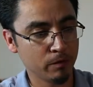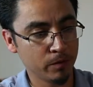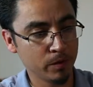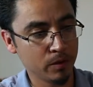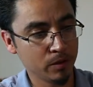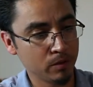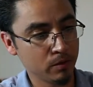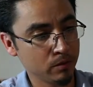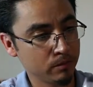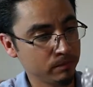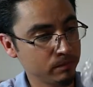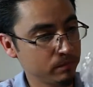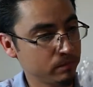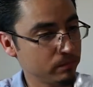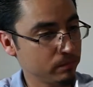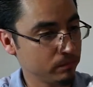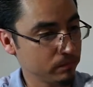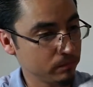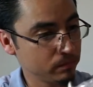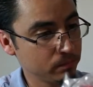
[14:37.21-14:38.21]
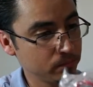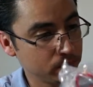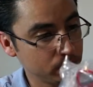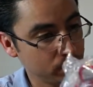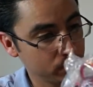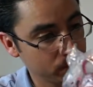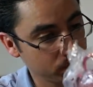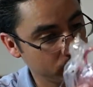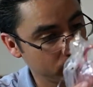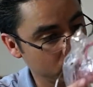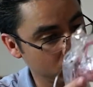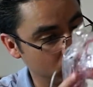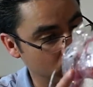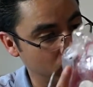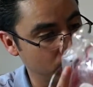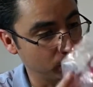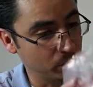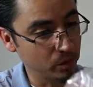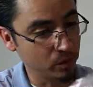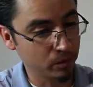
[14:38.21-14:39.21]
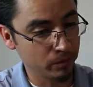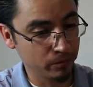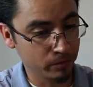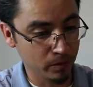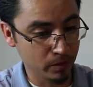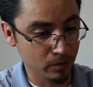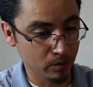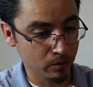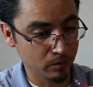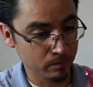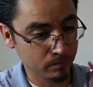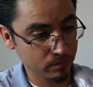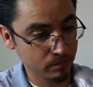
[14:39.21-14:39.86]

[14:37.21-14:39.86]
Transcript: feeder, or a bird feeder.